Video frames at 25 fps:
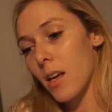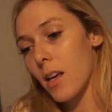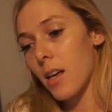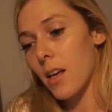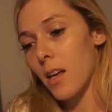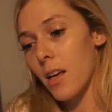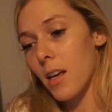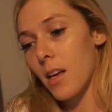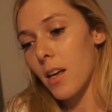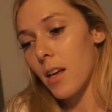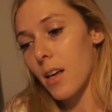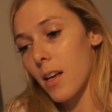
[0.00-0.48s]

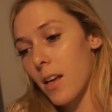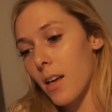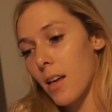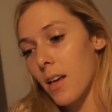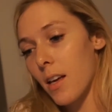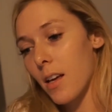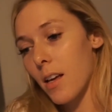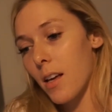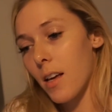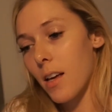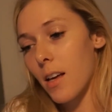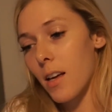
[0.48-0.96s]

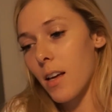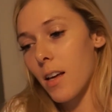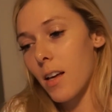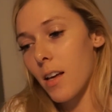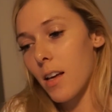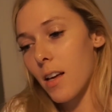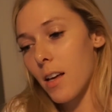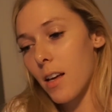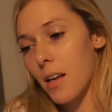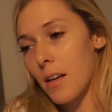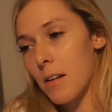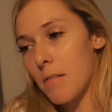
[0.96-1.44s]

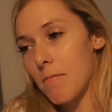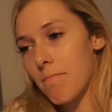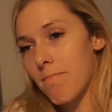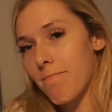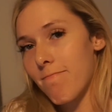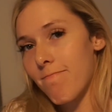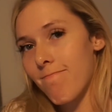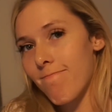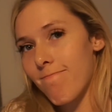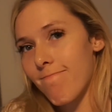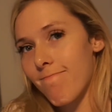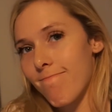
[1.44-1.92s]

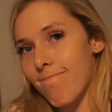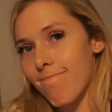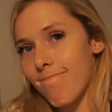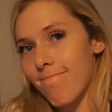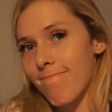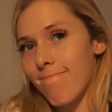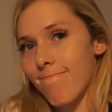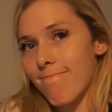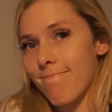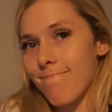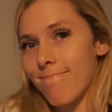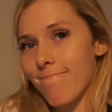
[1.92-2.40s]

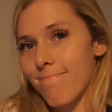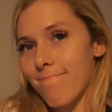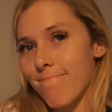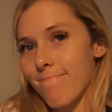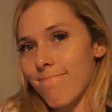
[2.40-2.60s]
Nothing is said.